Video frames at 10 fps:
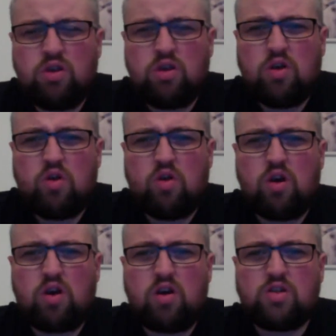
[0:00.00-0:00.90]

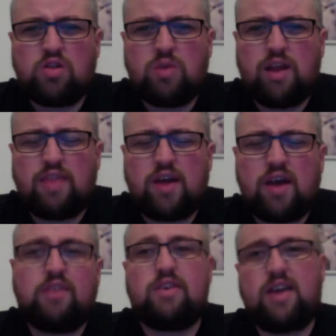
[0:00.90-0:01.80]
or someone like
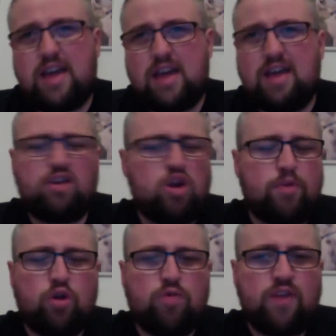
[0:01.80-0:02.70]
that, coming
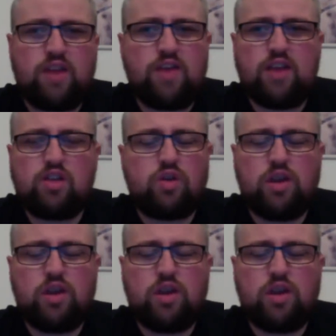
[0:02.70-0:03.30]
up very soon,